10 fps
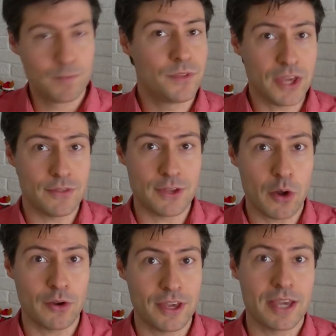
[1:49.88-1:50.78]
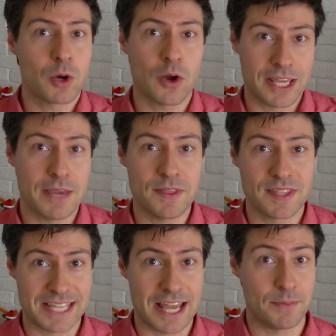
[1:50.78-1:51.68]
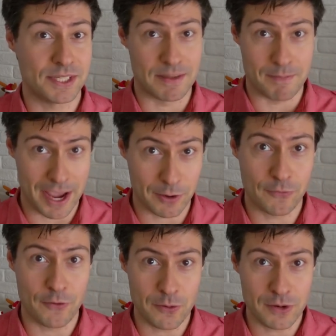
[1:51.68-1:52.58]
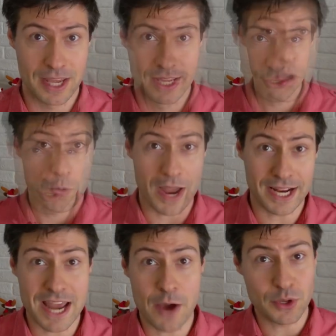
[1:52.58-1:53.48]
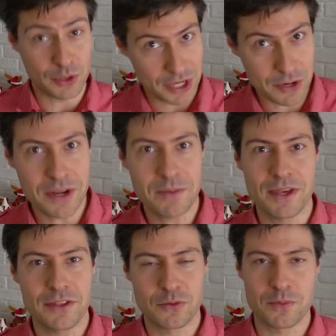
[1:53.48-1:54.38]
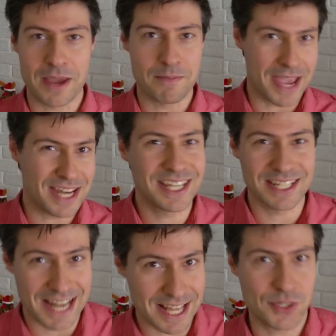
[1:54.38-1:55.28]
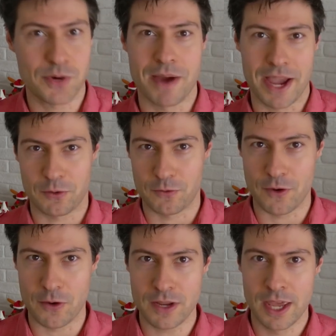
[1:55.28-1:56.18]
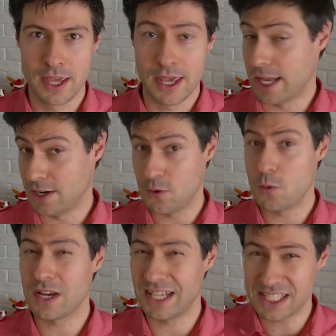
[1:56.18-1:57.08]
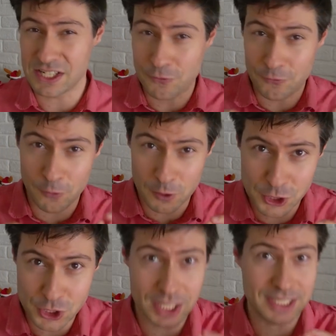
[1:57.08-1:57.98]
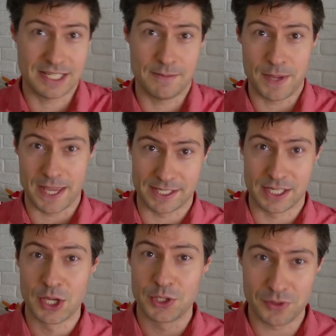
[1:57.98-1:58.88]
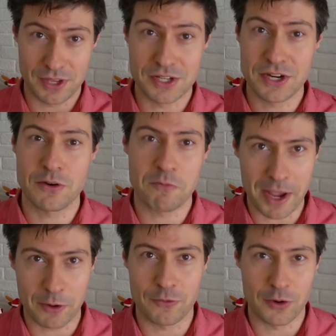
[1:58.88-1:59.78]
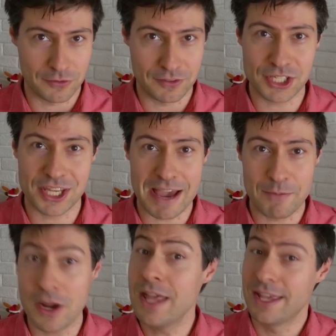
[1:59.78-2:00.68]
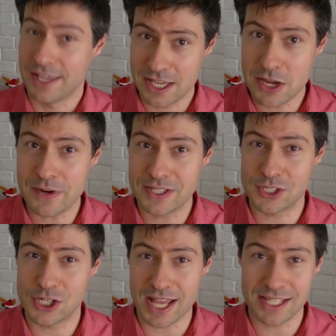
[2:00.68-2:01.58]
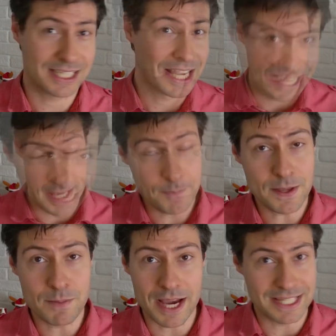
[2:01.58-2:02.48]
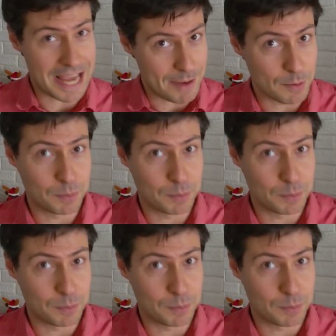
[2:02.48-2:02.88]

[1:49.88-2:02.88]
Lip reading: The only thing I'm gonna keep in the setup is the microphone. Right now you're hearing me through my main condenser microphone, and if you want to listen for just a bit to the internal microphone of this camera, here is a chance. Keep in mind I'm